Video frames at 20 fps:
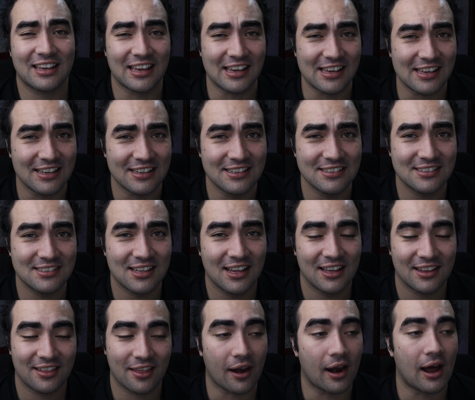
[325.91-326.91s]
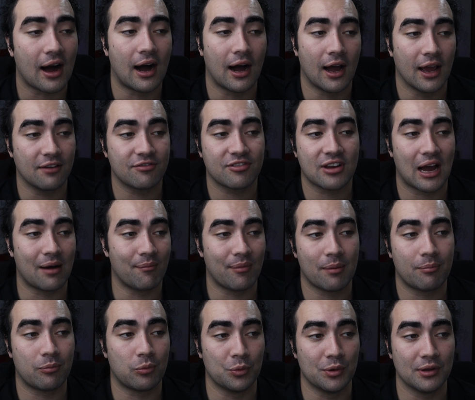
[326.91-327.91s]
keys that I've come
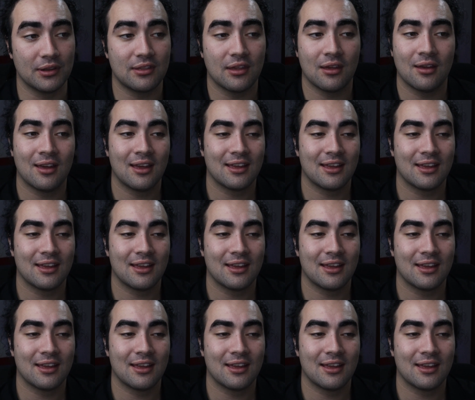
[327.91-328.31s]
up with